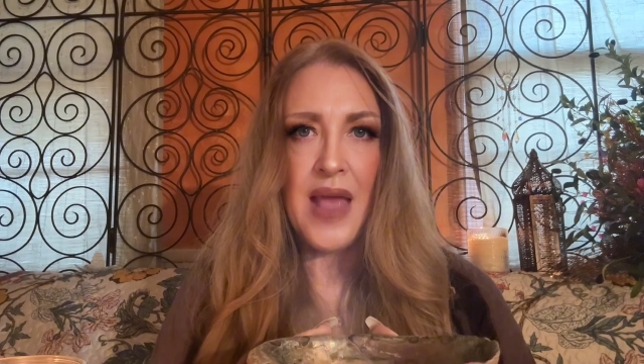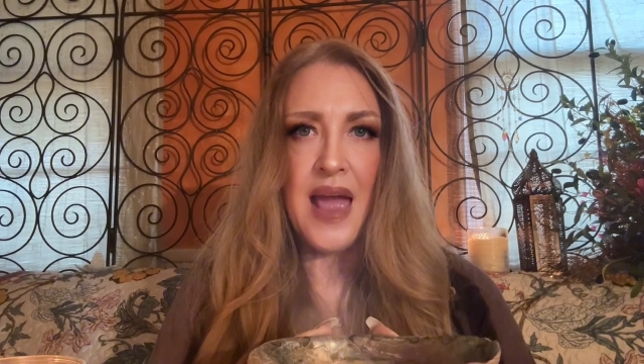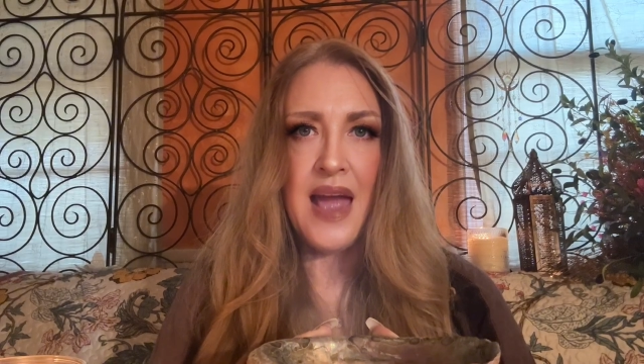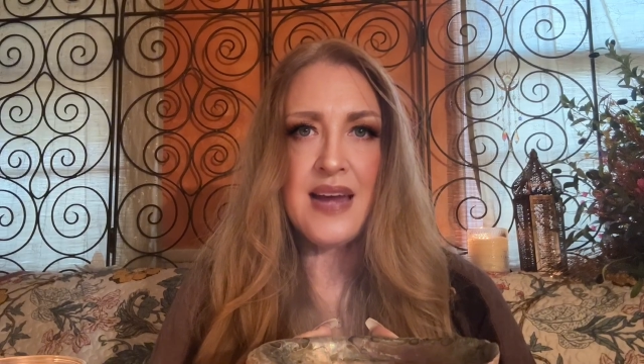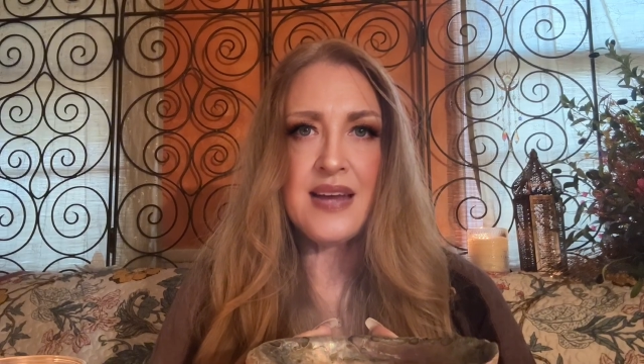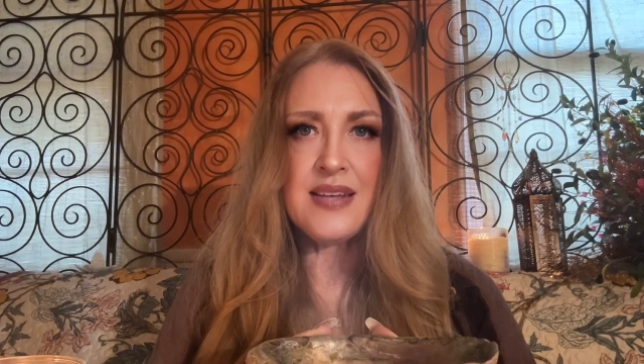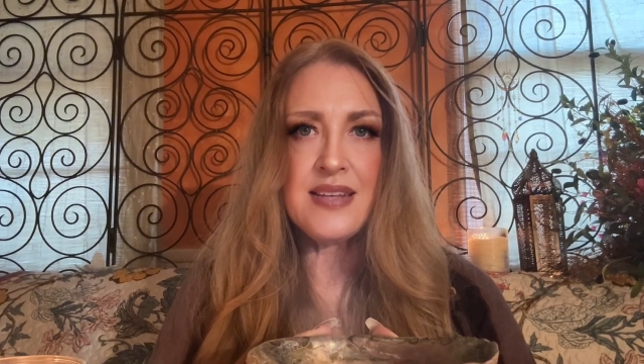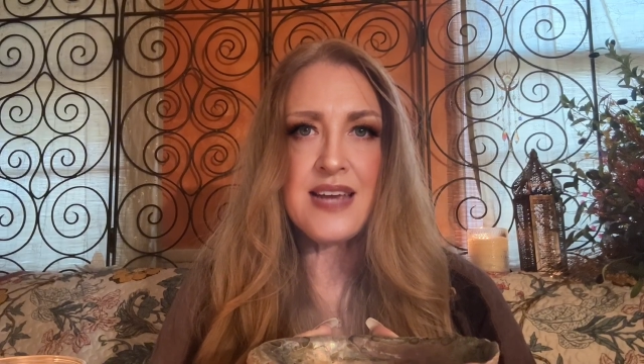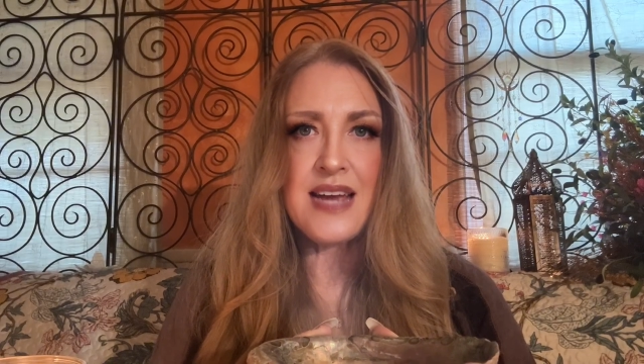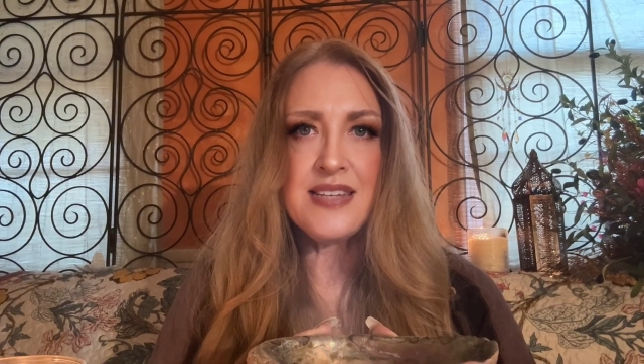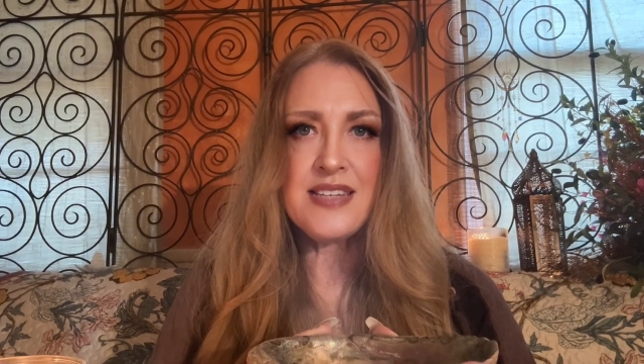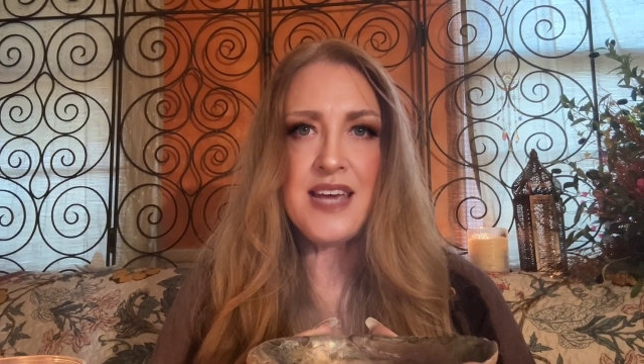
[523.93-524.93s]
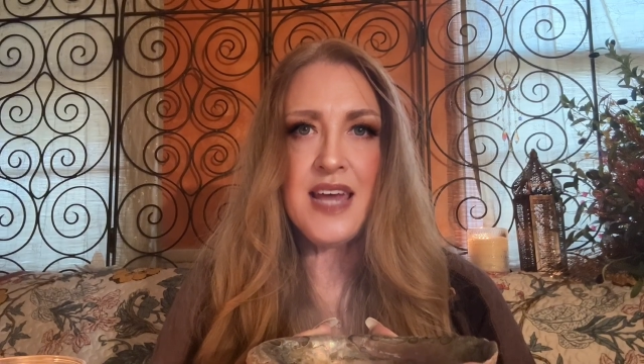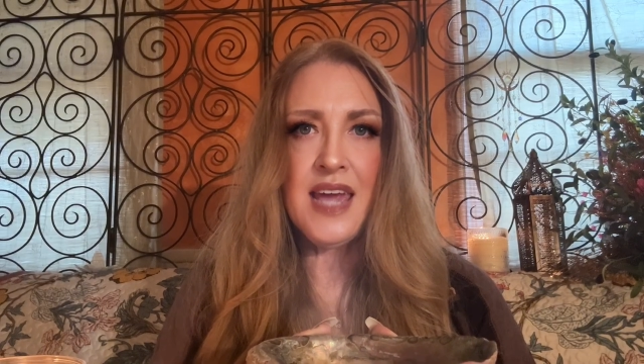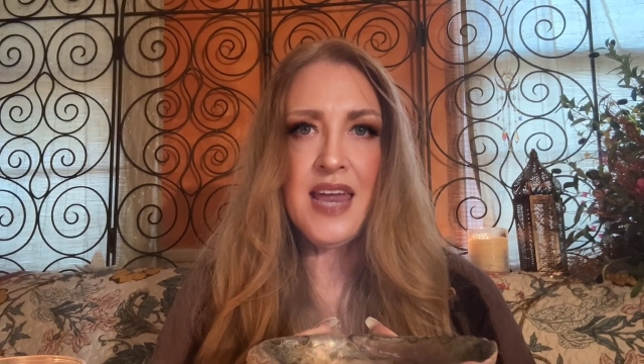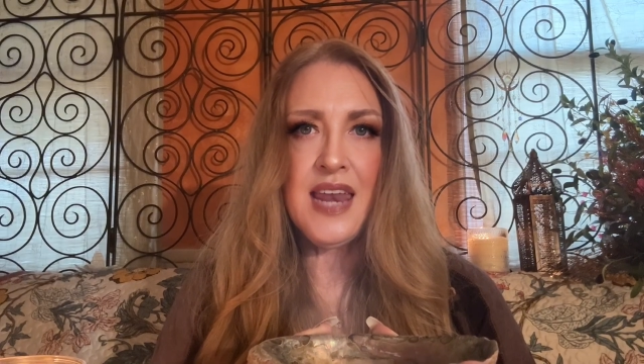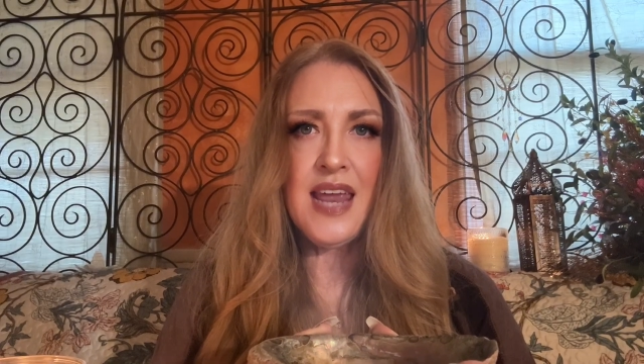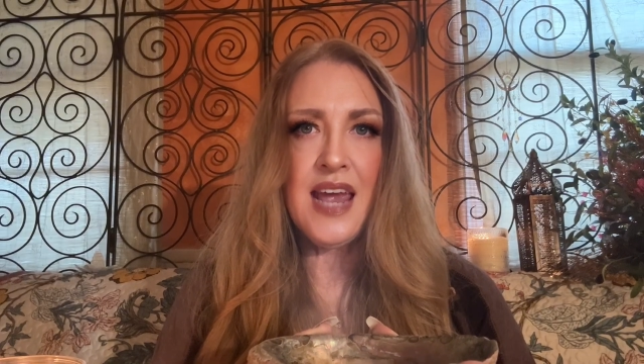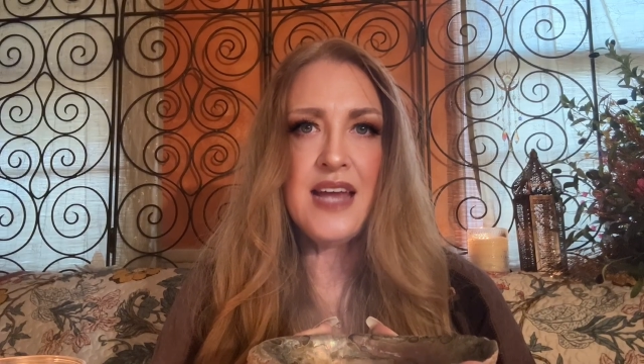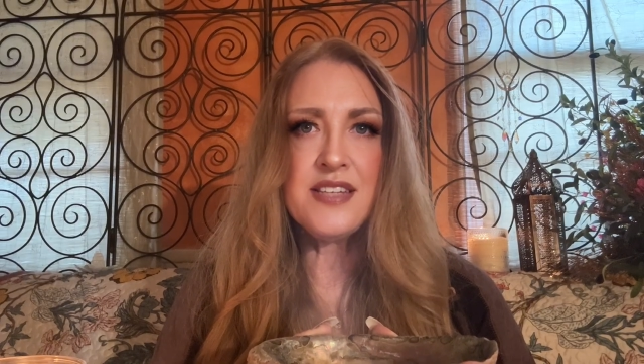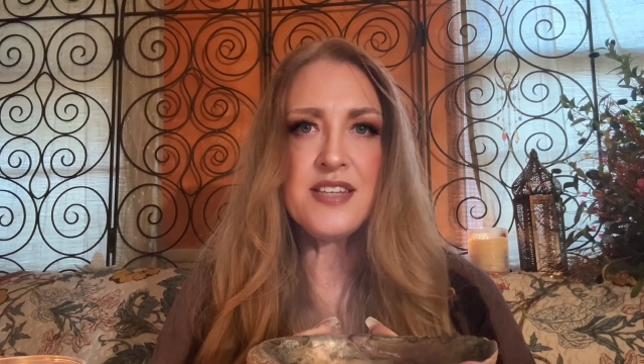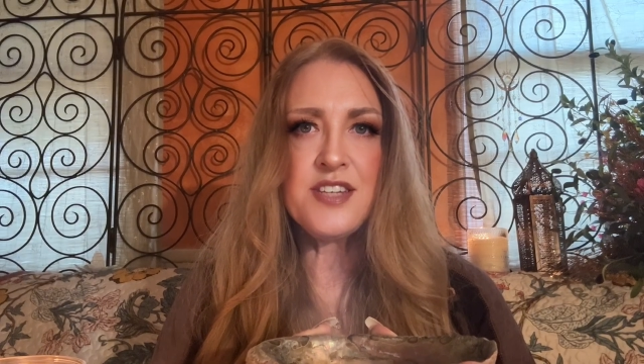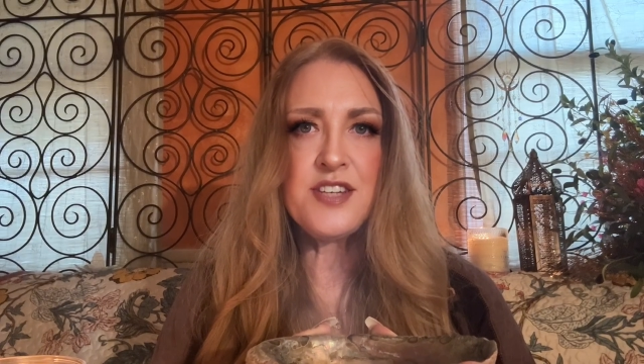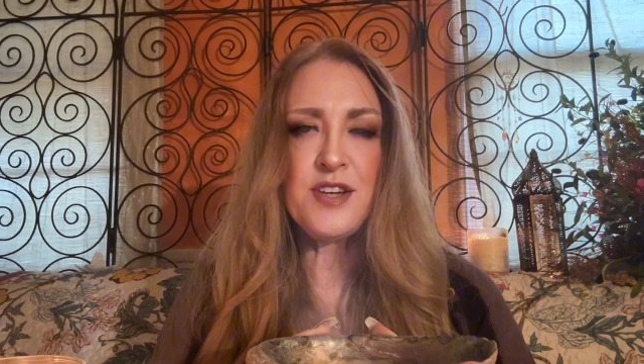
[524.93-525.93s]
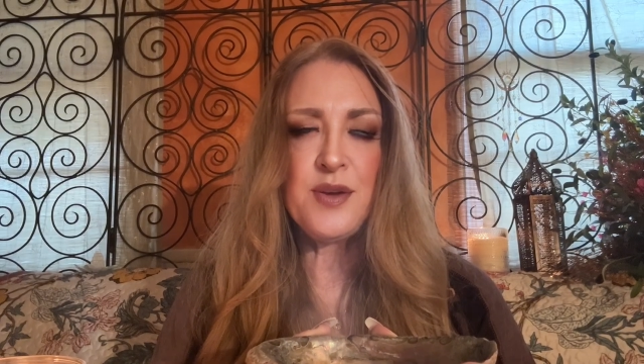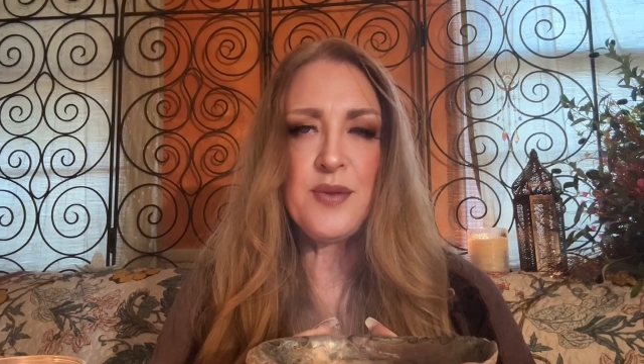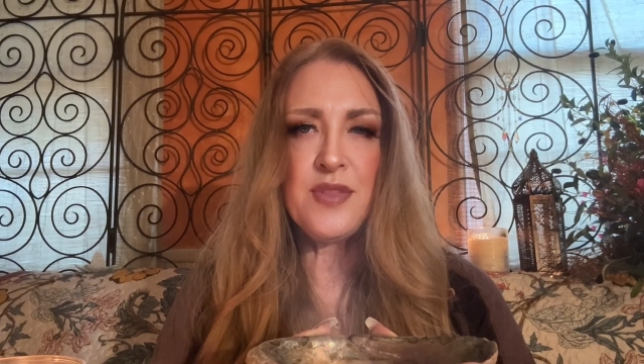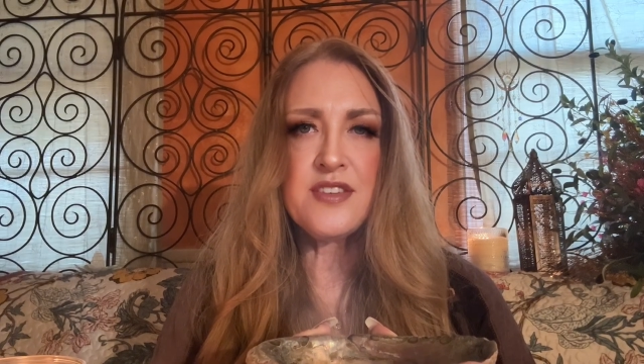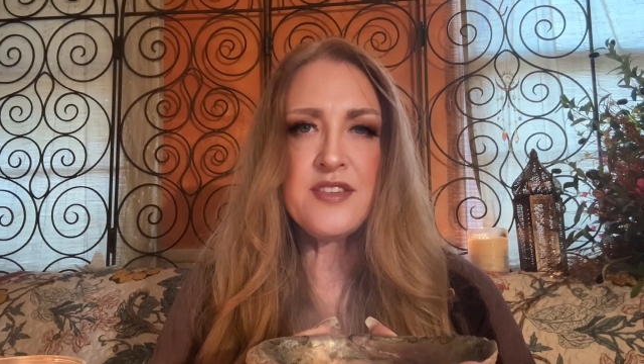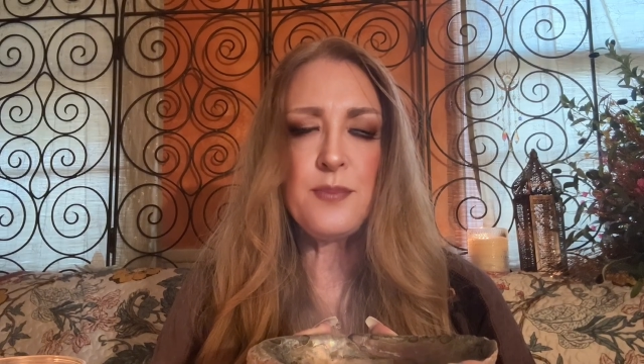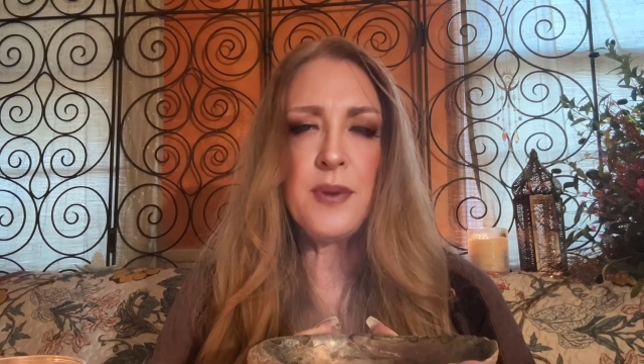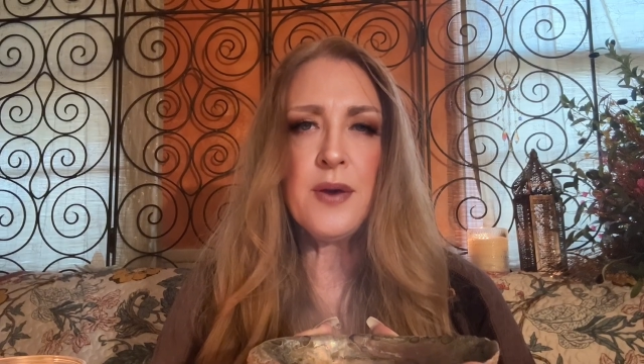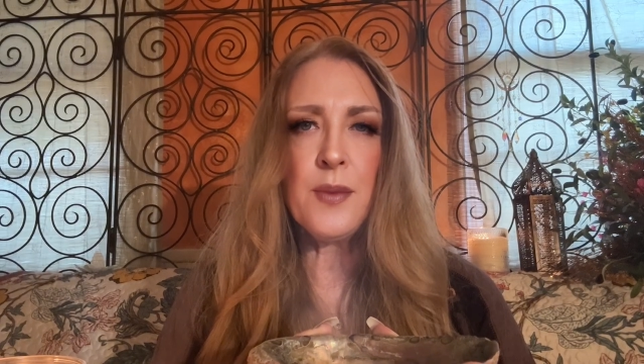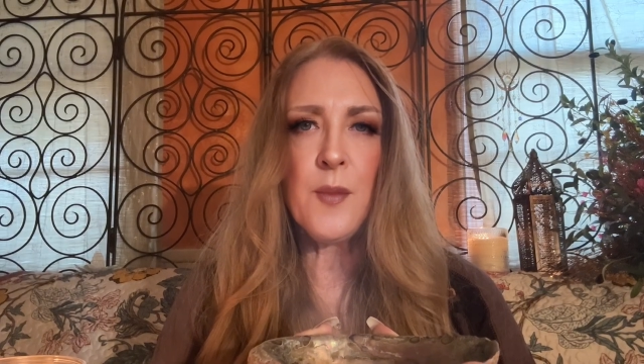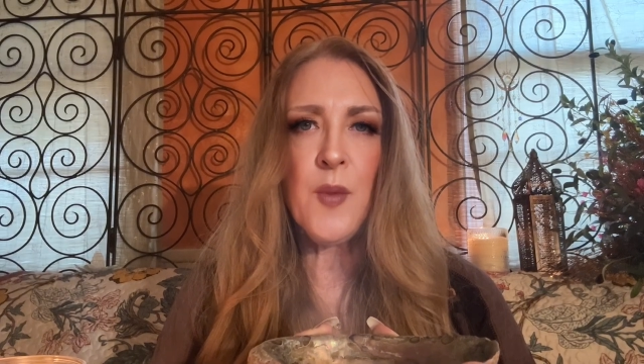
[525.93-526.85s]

and take it into the spirit